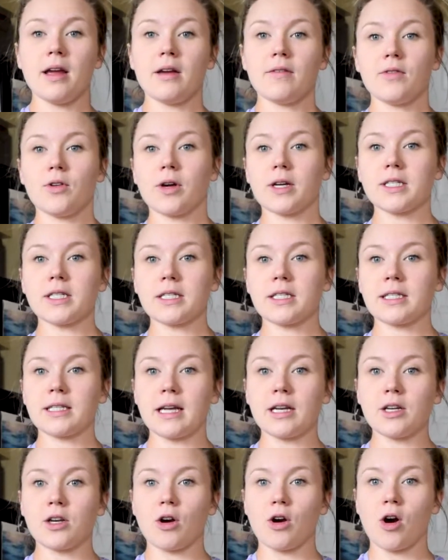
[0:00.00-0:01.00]
If you guys
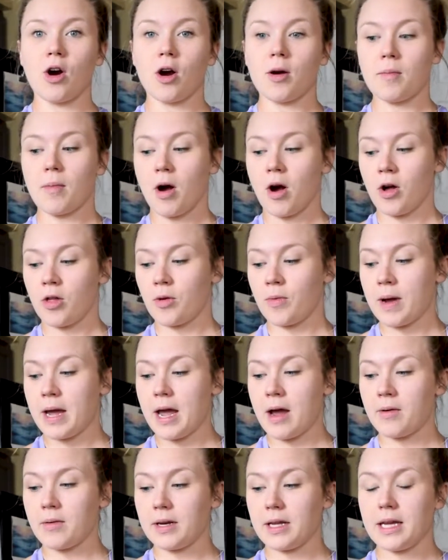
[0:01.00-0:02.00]
extend your arm all the way
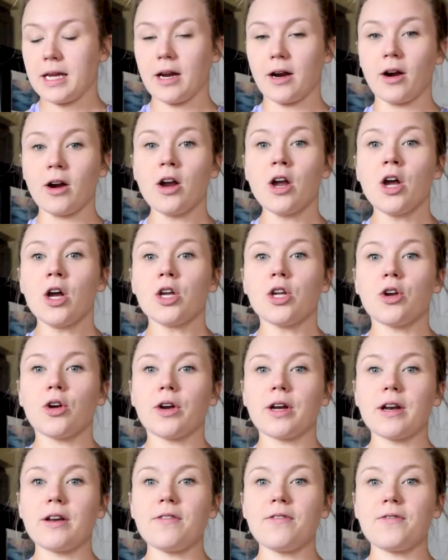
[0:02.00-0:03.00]
out here, you're
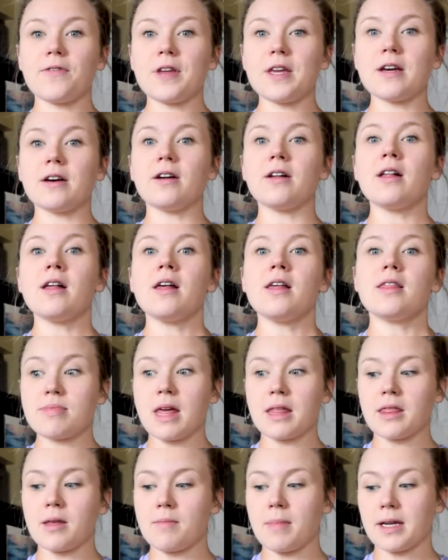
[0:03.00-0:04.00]
gonna feel
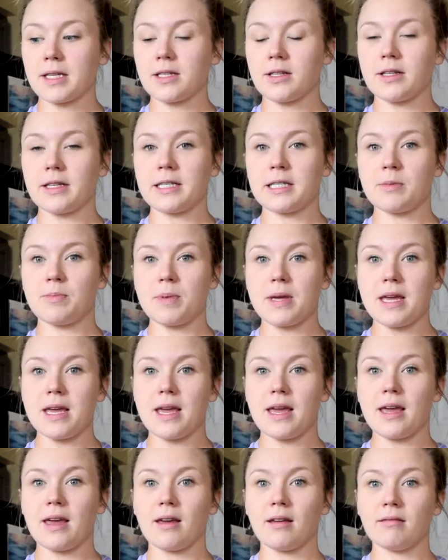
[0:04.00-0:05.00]
that the muscle is
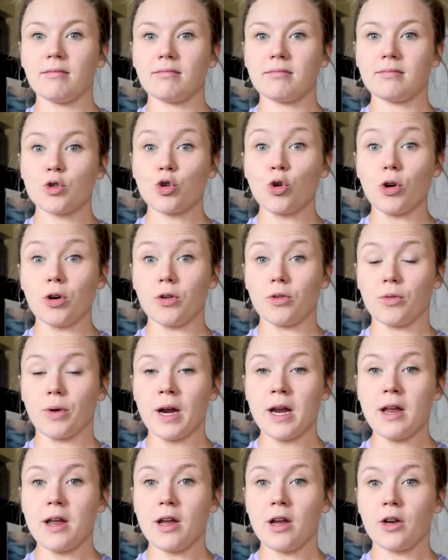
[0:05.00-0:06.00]
being shortened,
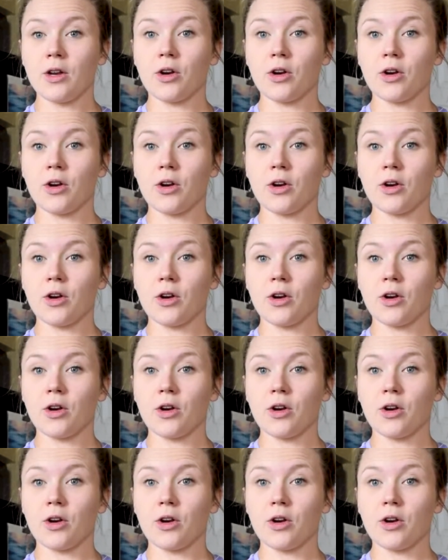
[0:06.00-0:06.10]
right?